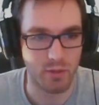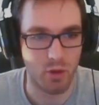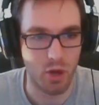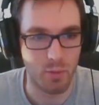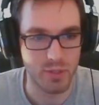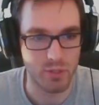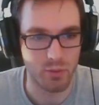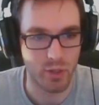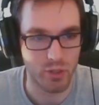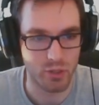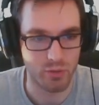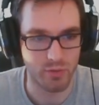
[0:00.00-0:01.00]
opposite
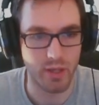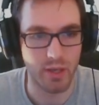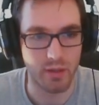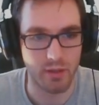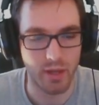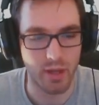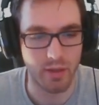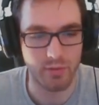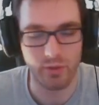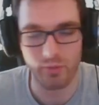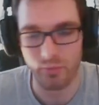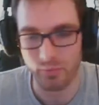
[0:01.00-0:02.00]
direction of the n that I have
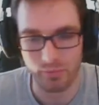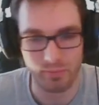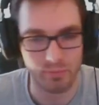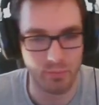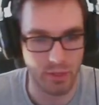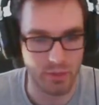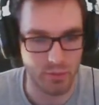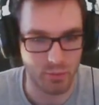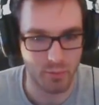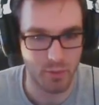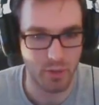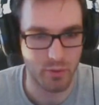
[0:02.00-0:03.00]
here, but it doesn't
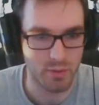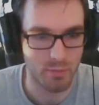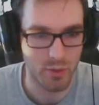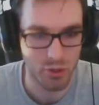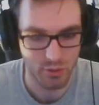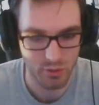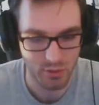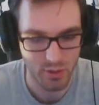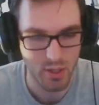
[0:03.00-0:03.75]
really matter, as I mentioned.